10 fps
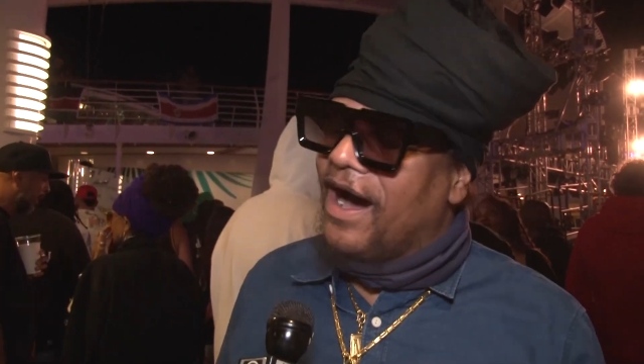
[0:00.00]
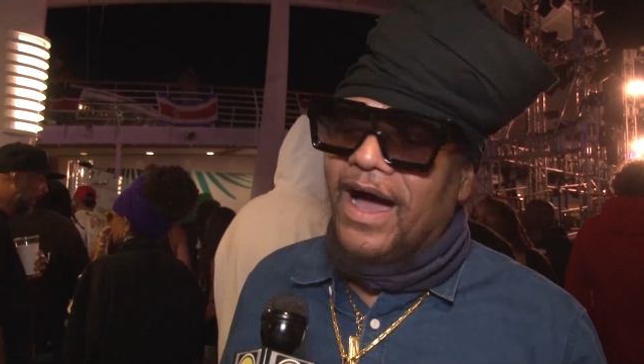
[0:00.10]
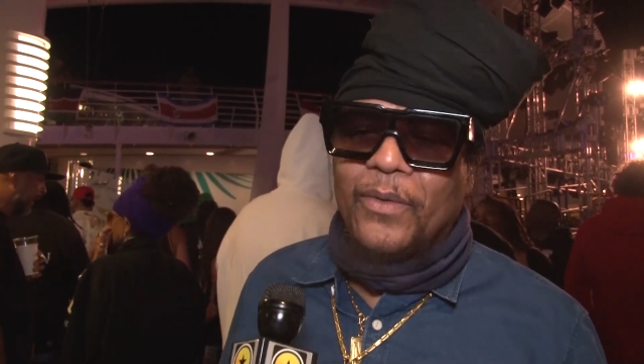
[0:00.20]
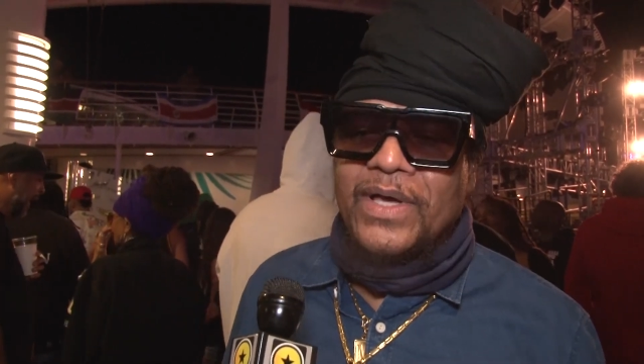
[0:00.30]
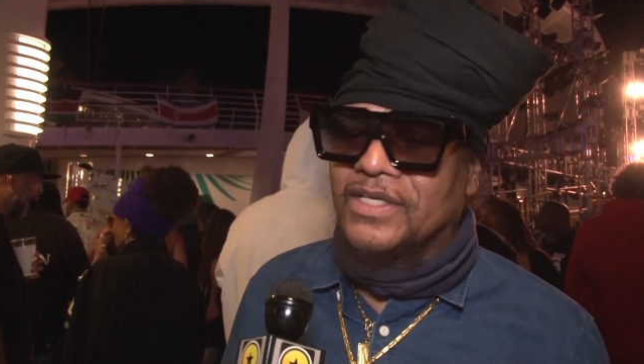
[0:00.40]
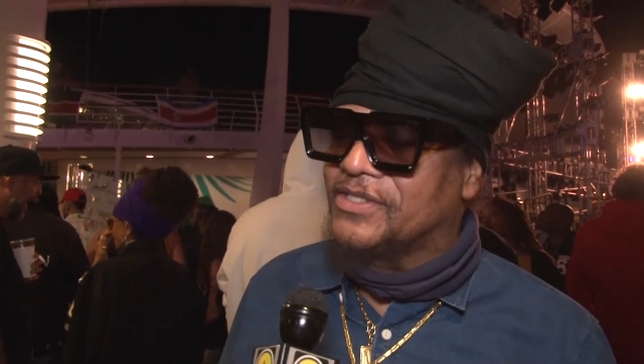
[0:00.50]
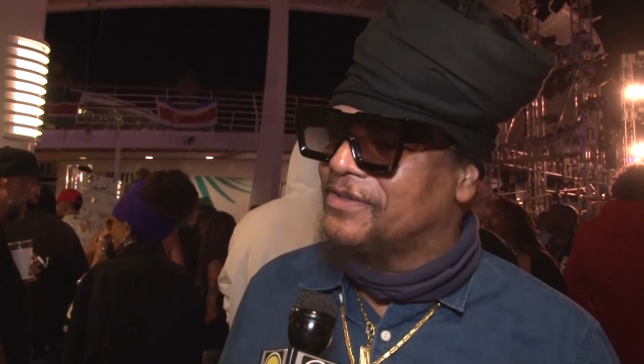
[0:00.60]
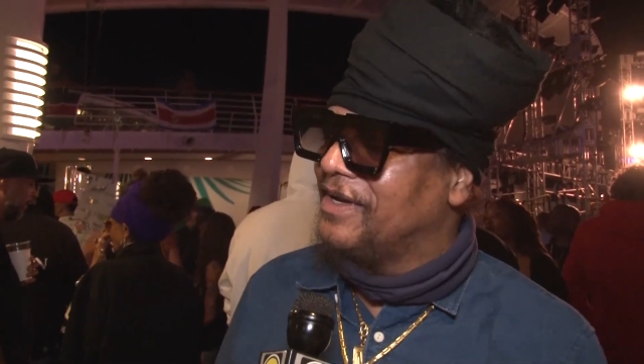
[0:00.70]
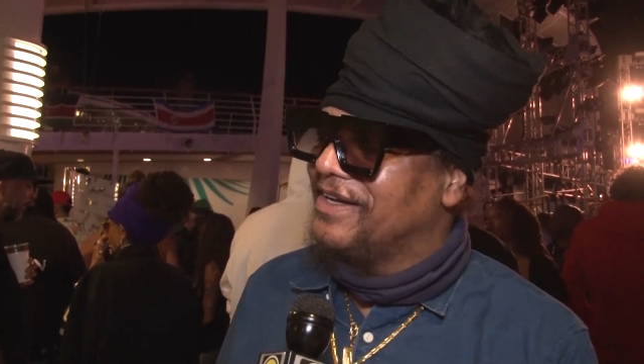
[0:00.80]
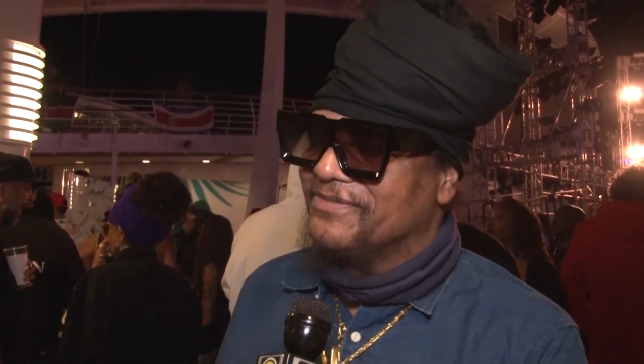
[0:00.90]
Always.
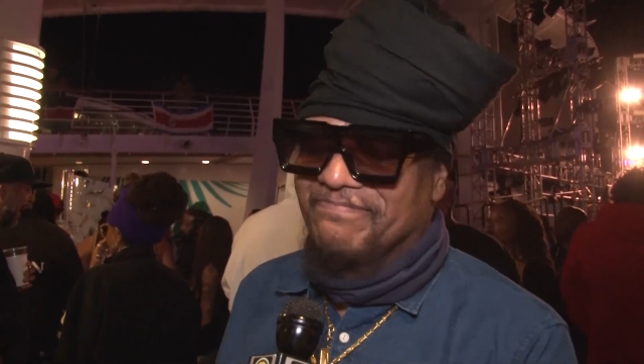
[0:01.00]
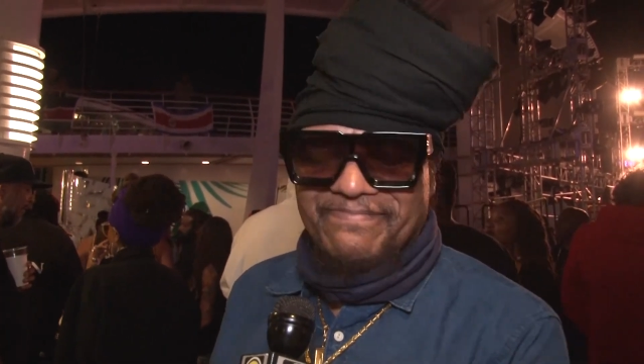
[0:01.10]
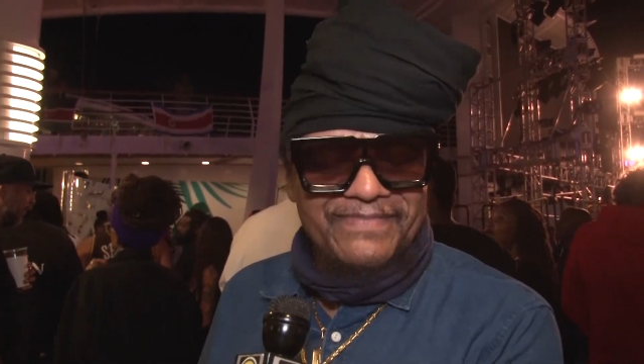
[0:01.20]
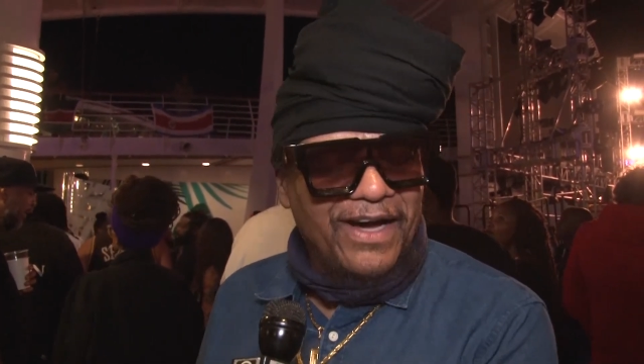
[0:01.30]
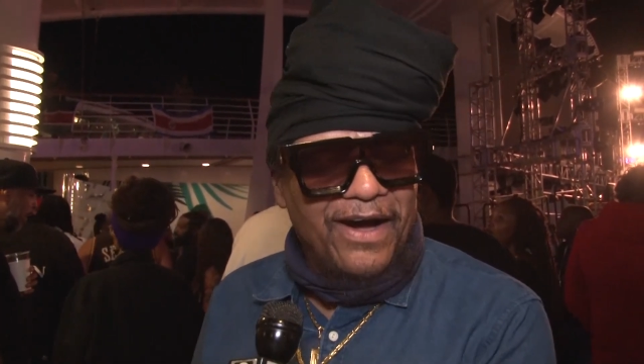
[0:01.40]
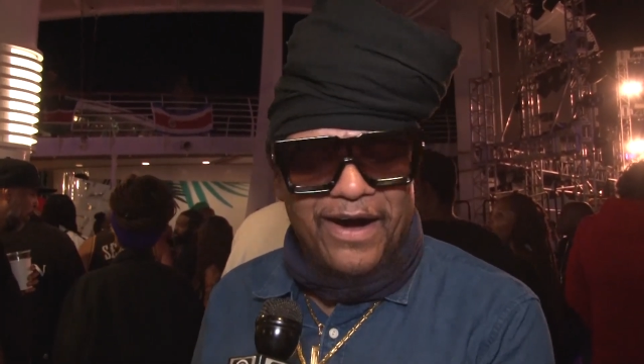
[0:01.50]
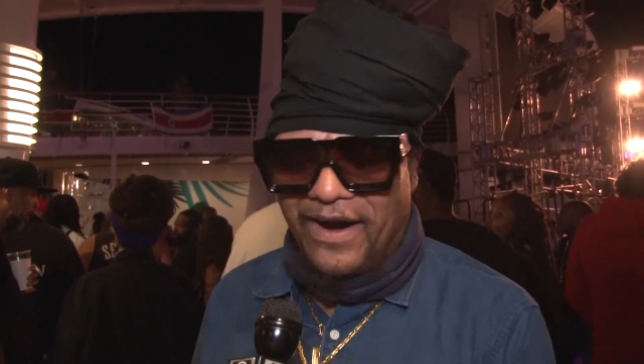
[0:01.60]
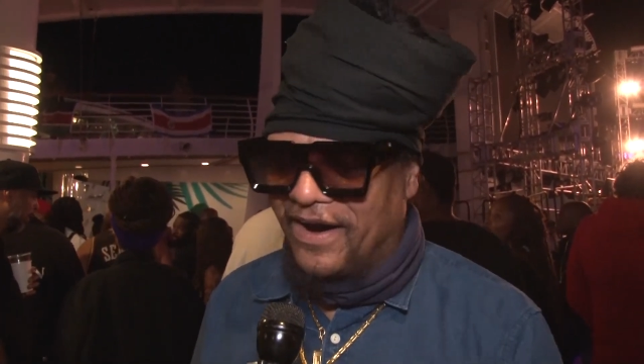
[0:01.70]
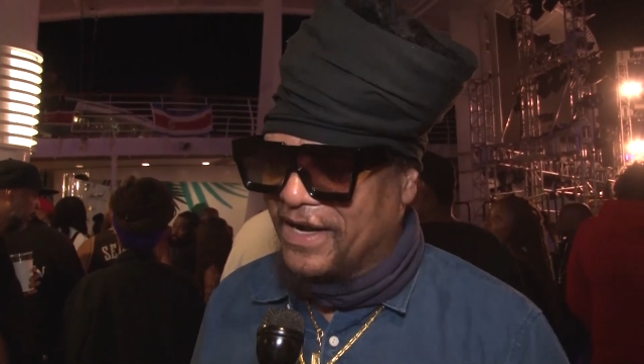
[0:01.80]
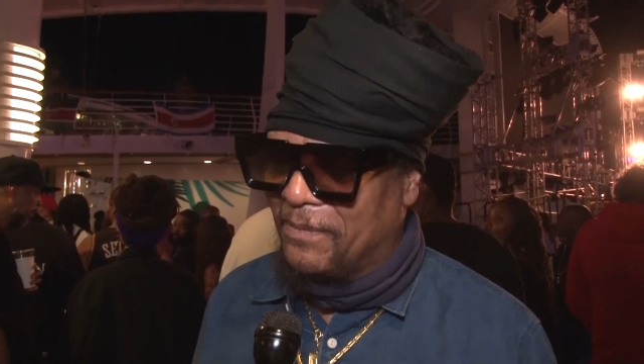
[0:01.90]
good to see you. Now. Oh,
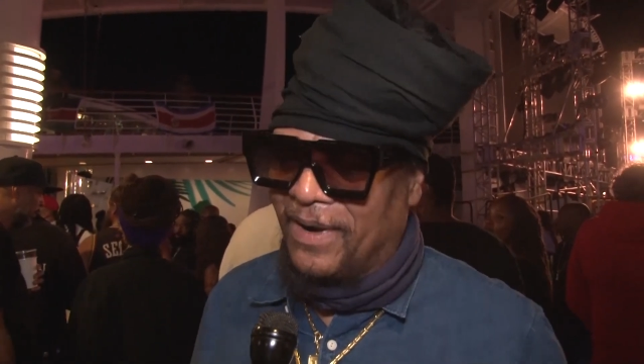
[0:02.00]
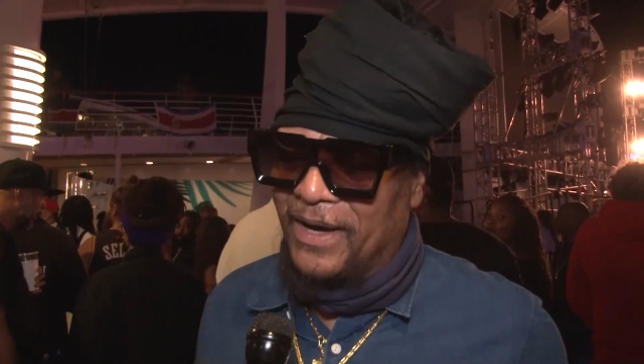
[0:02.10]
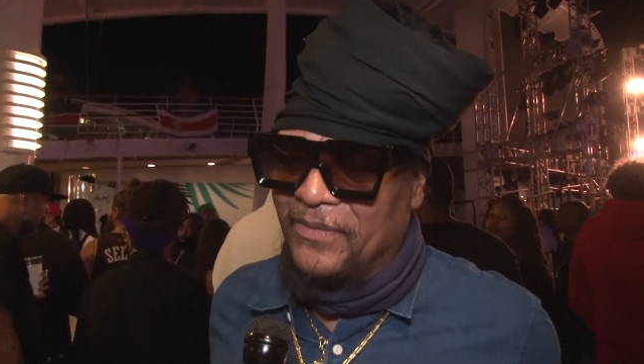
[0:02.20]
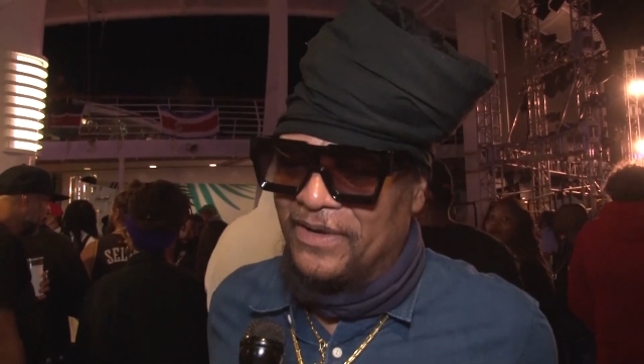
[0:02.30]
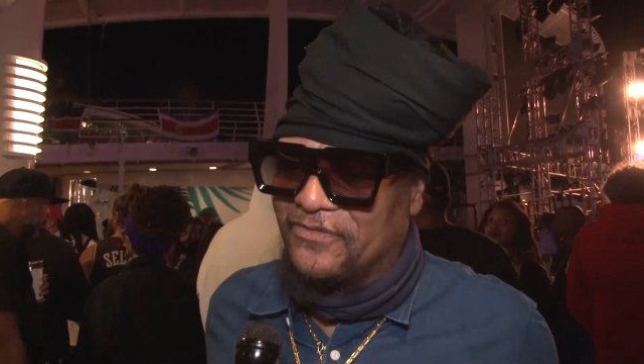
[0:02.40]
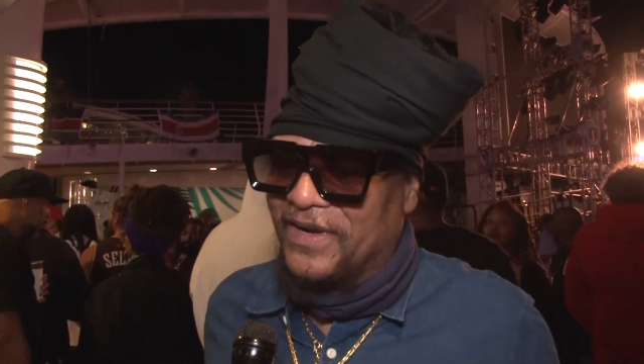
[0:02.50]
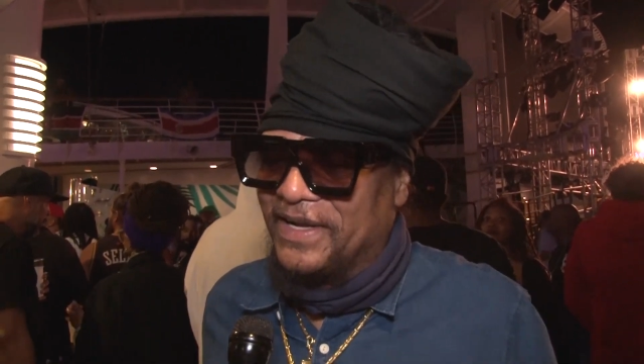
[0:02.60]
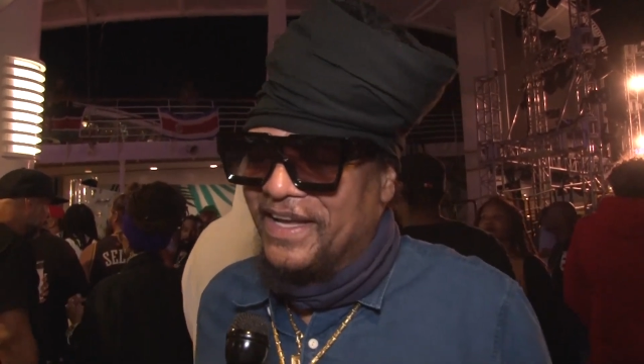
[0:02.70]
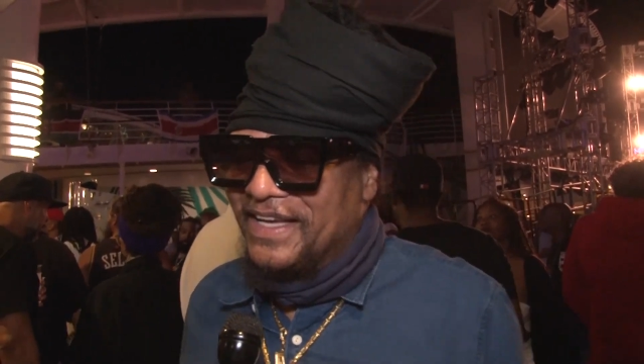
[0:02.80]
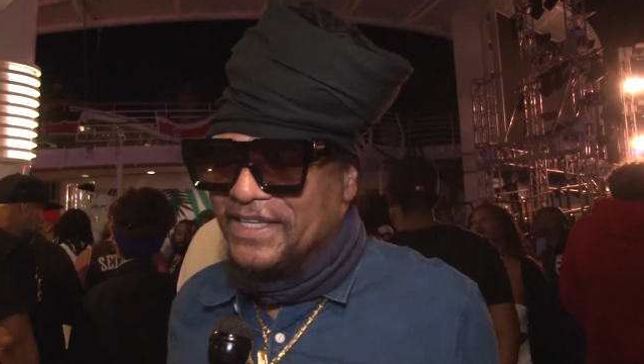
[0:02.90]
ah, come on, Wilfred.
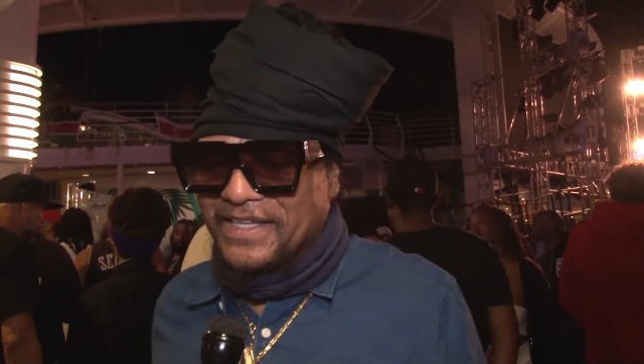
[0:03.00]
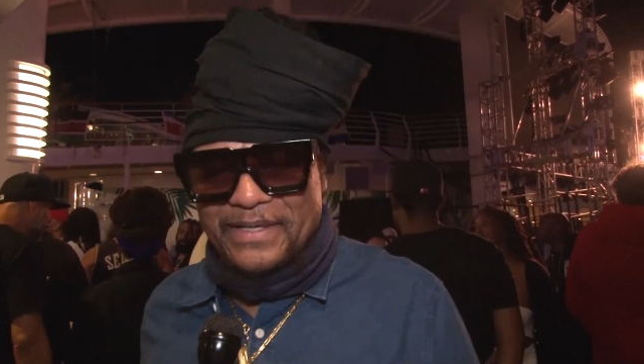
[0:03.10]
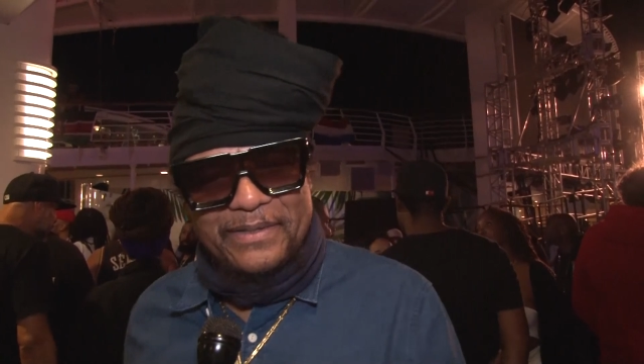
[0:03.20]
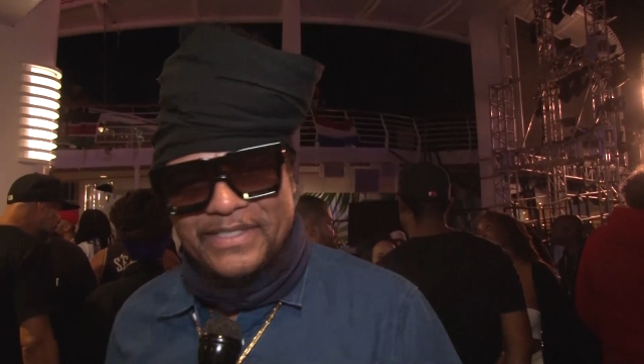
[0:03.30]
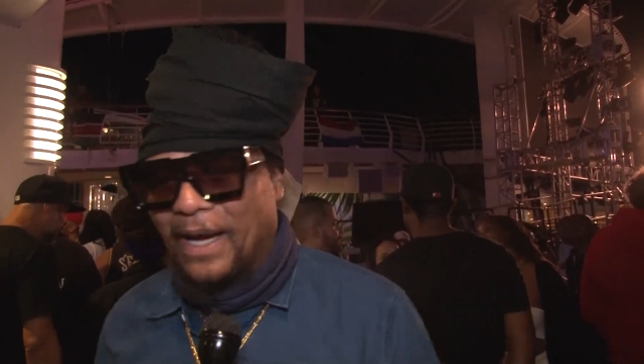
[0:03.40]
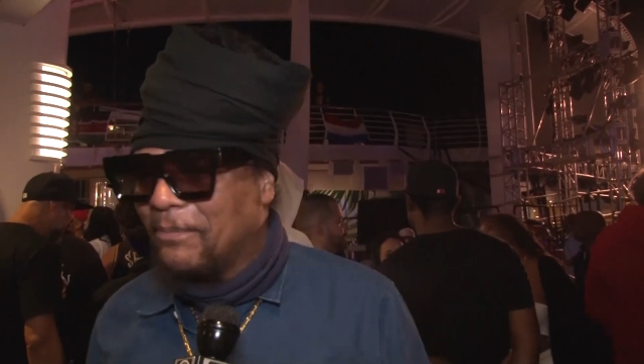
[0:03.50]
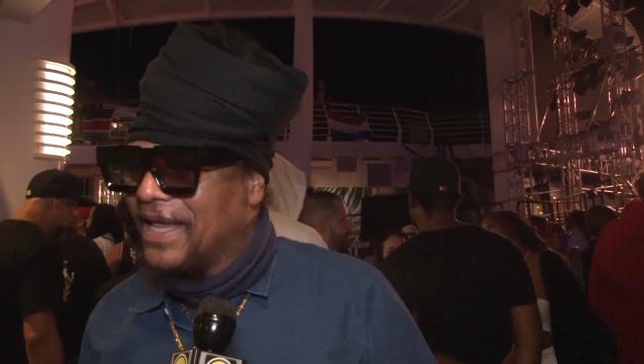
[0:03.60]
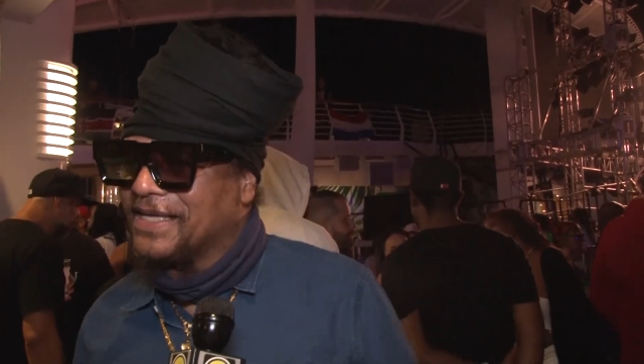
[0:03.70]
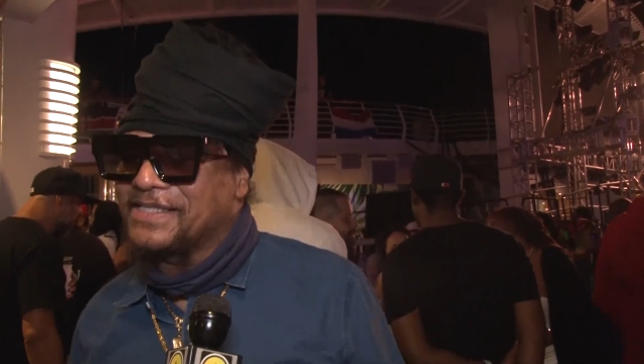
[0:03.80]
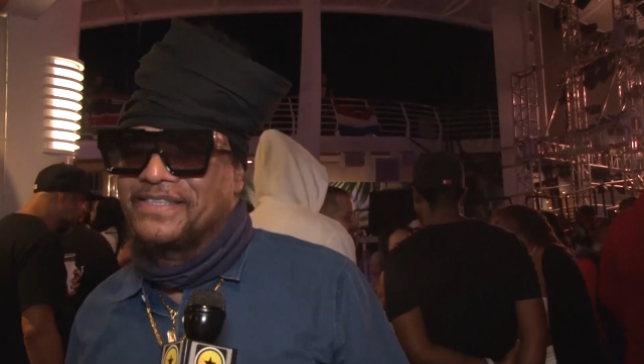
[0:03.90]
Yeah, man. God
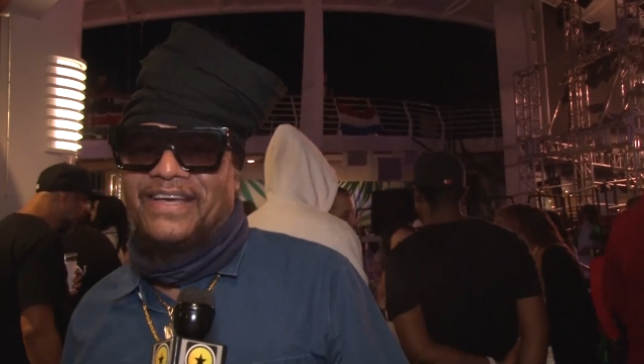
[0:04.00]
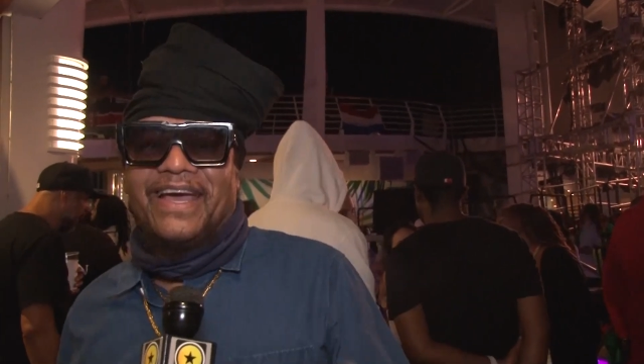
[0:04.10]
bless.